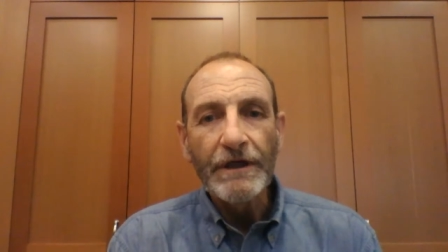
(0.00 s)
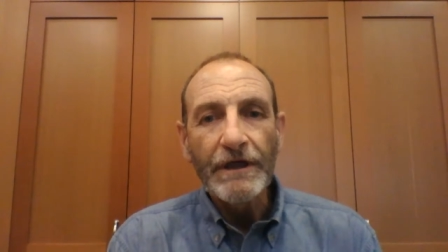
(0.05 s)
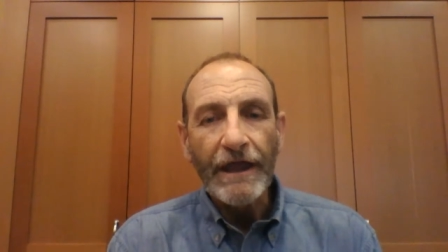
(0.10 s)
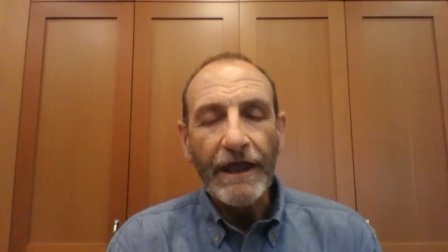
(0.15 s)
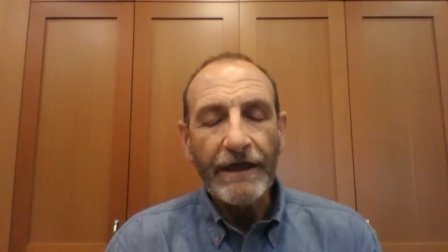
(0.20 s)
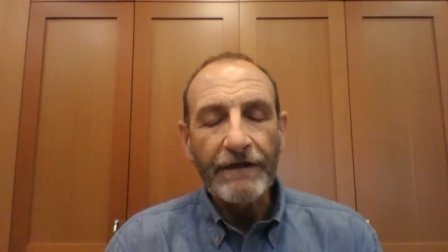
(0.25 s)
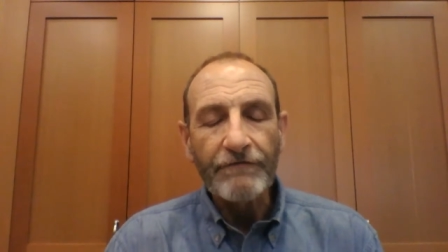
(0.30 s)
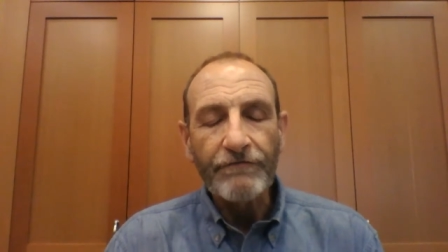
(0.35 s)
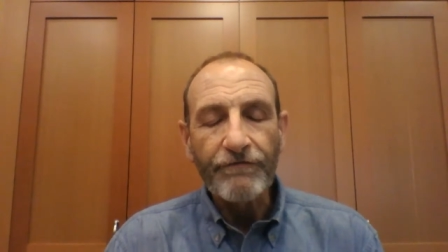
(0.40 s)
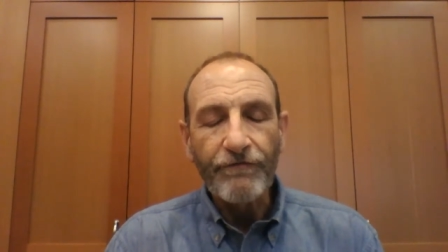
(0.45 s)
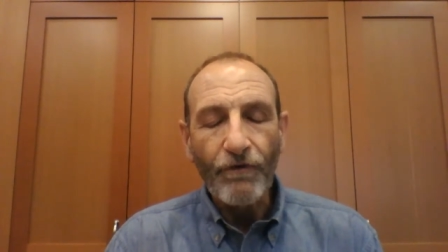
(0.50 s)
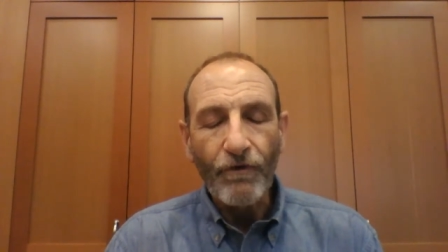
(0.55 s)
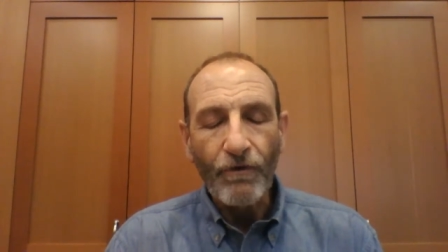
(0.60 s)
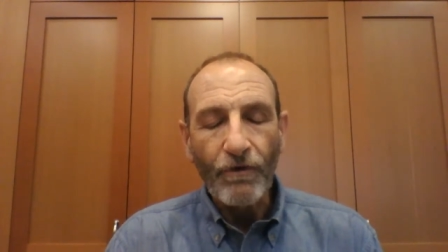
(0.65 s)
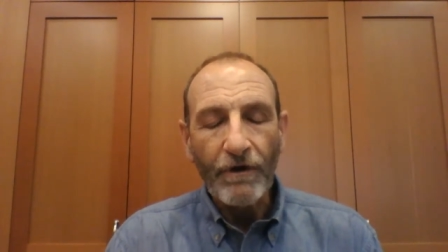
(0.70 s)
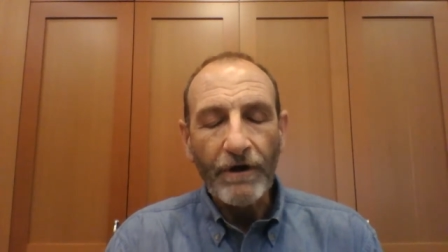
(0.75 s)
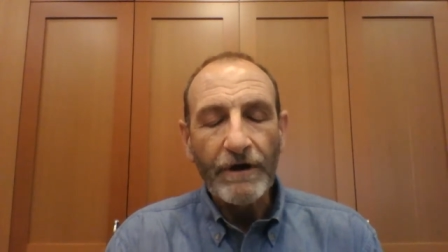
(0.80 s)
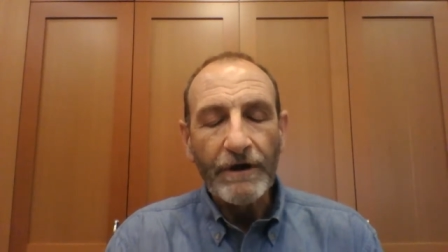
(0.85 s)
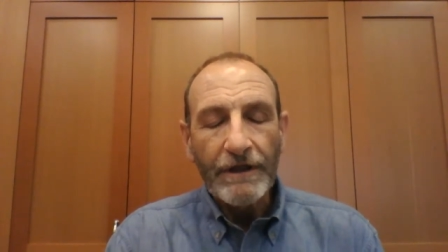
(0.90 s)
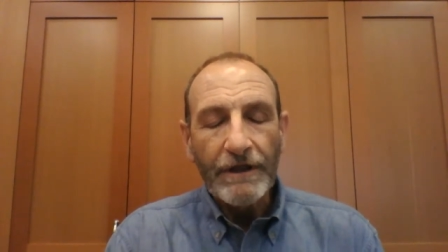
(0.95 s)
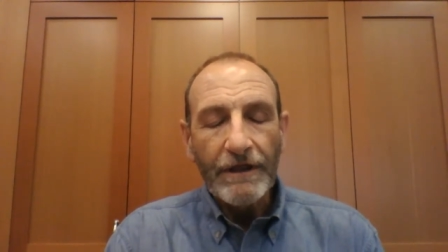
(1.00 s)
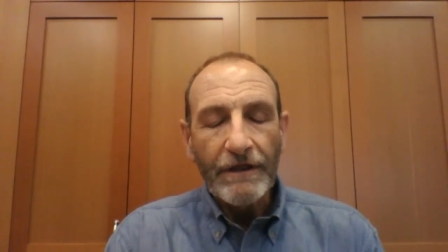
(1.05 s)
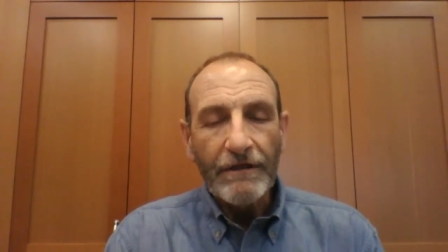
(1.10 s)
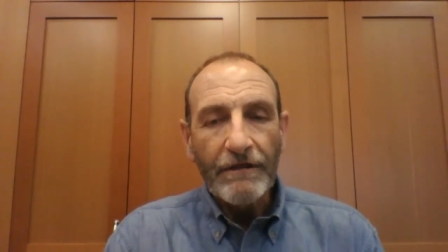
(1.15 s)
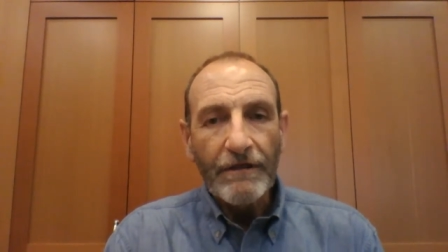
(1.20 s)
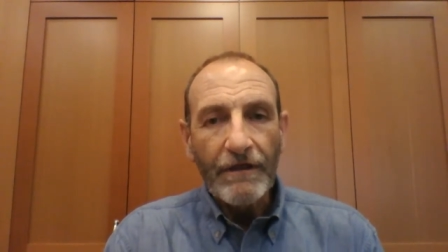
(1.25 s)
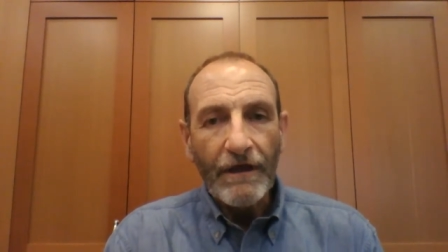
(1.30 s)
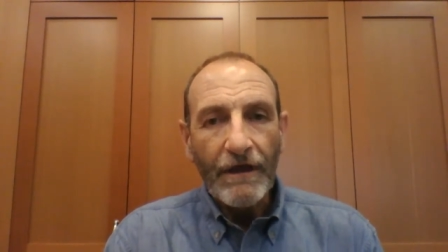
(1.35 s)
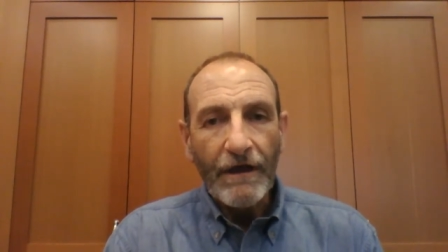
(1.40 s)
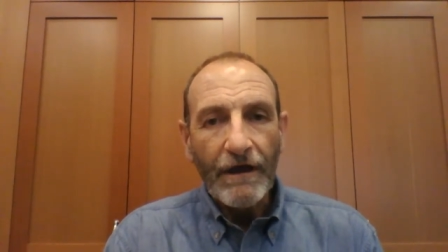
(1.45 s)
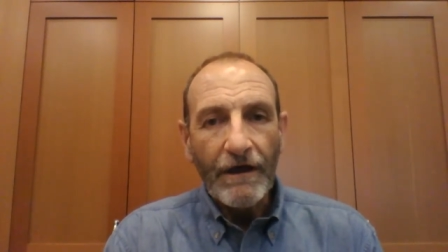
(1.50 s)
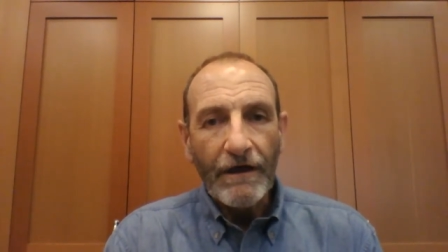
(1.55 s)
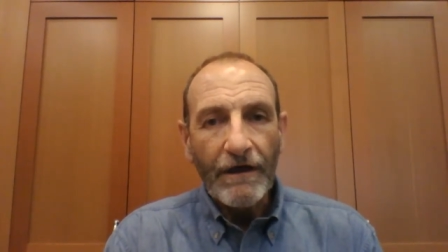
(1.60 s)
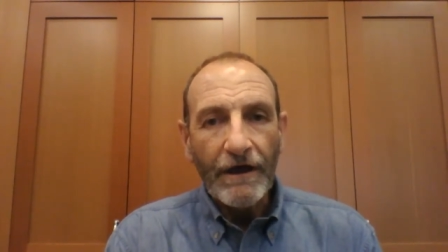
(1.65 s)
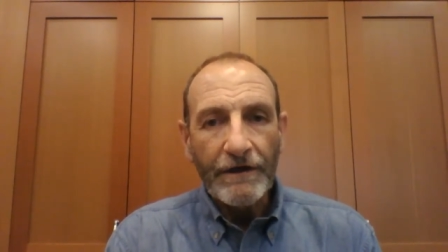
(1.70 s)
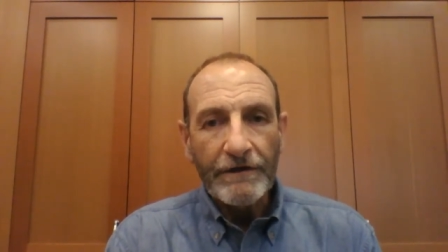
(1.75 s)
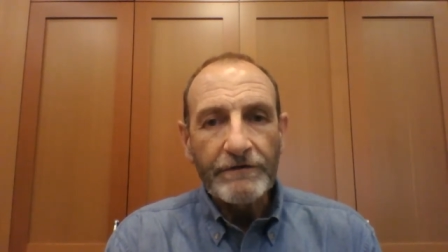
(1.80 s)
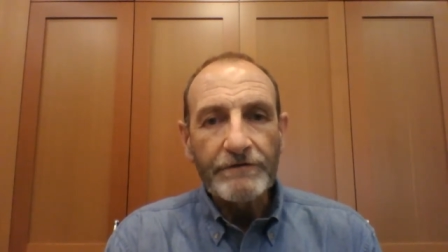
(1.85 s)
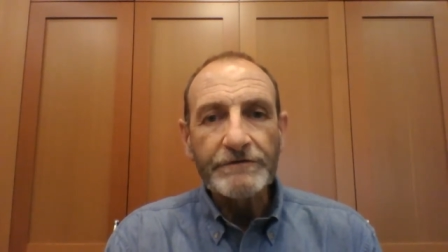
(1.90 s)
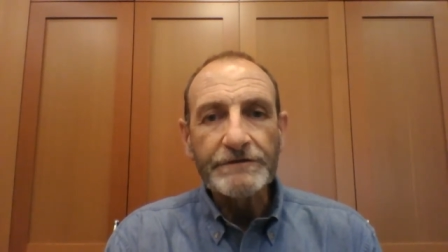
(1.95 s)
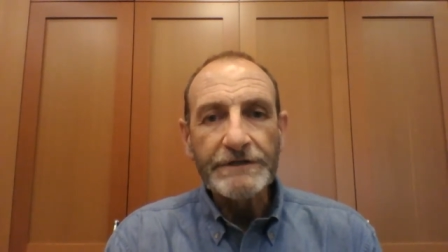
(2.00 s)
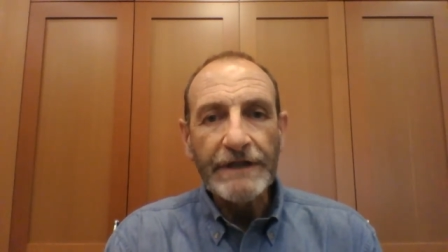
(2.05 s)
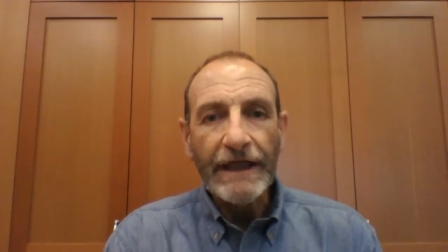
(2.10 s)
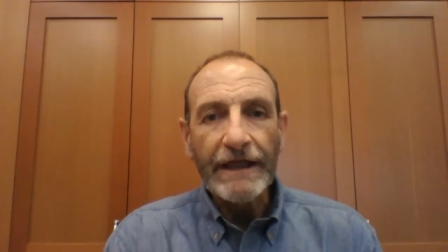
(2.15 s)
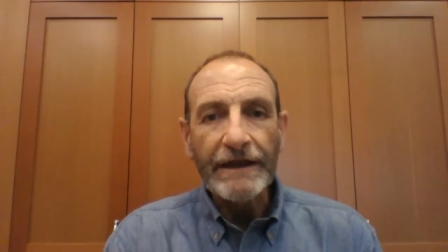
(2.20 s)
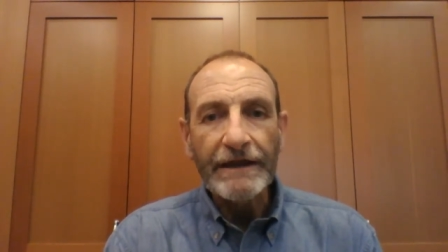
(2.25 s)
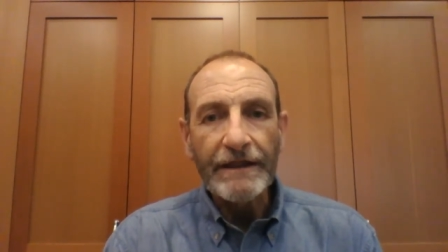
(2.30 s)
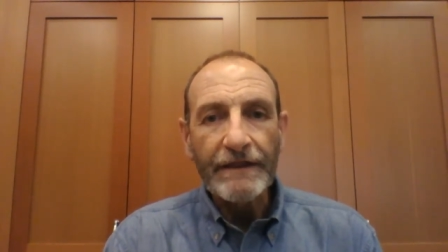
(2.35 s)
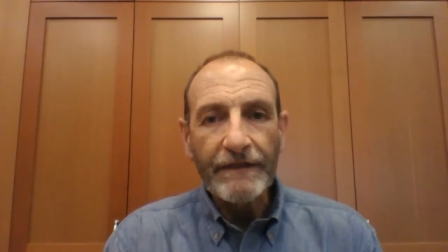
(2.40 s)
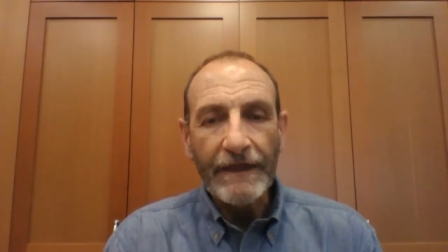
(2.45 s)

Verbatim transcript: and for understanding